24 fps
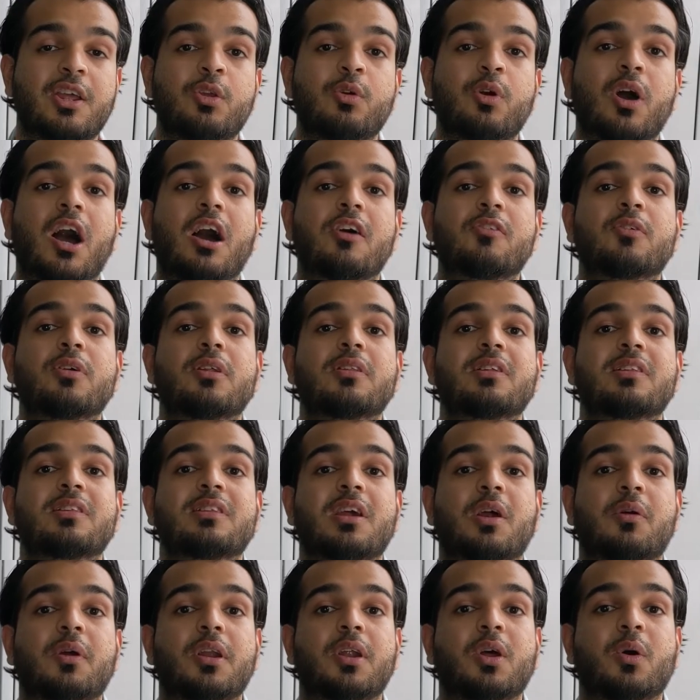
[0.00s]
you have to let the
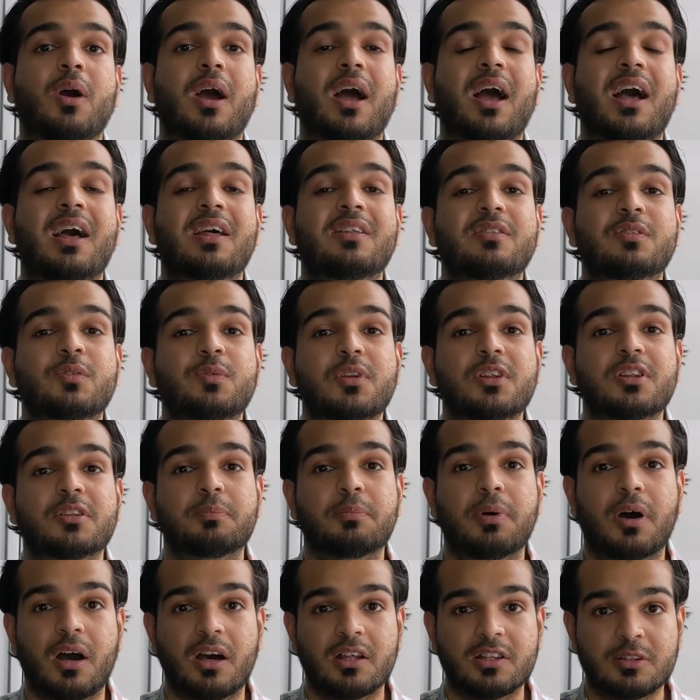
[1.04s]
CRA know as soon as
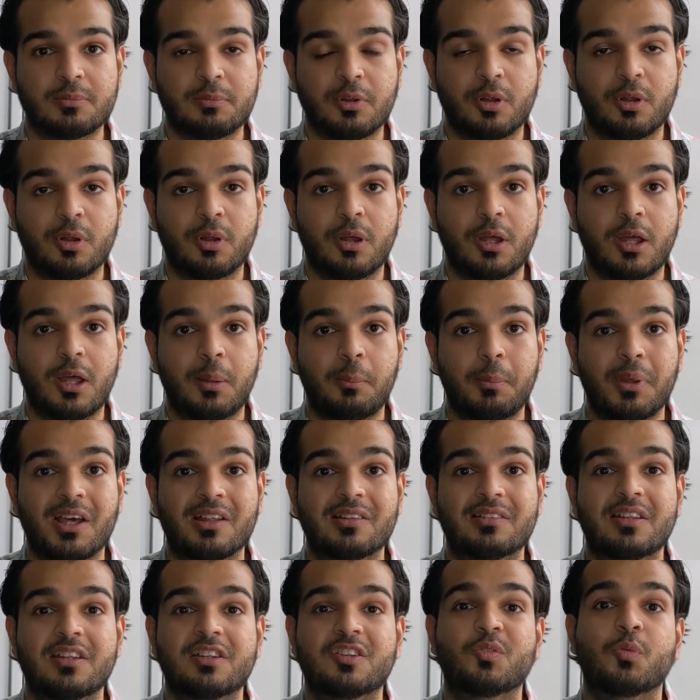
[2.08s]
possible,
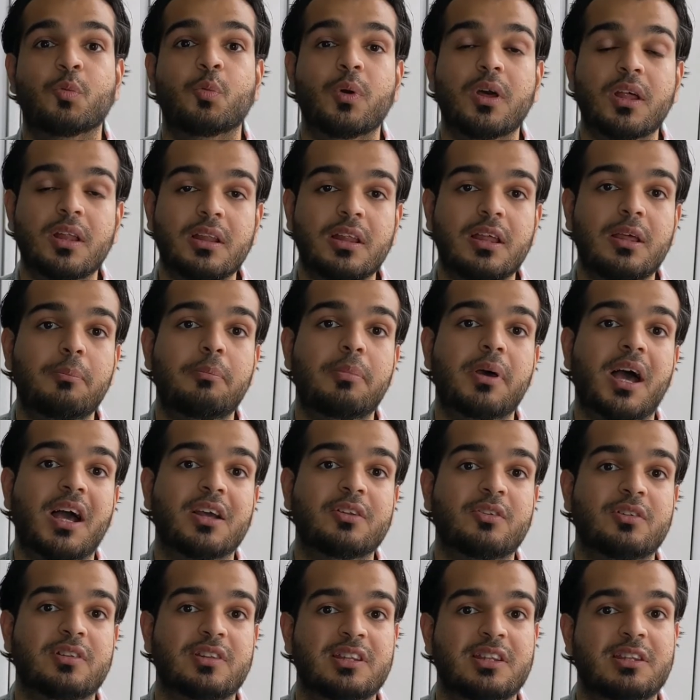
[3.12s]
because this will
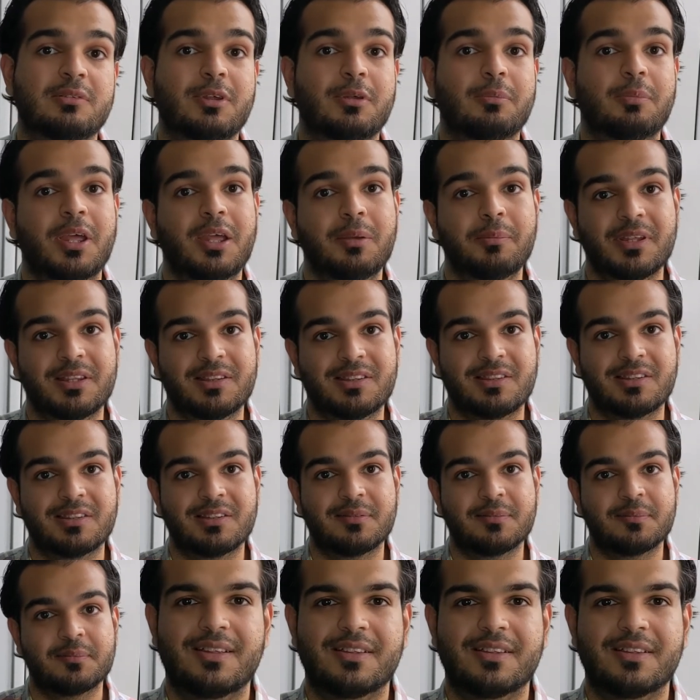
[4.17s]
impact your CCB payments.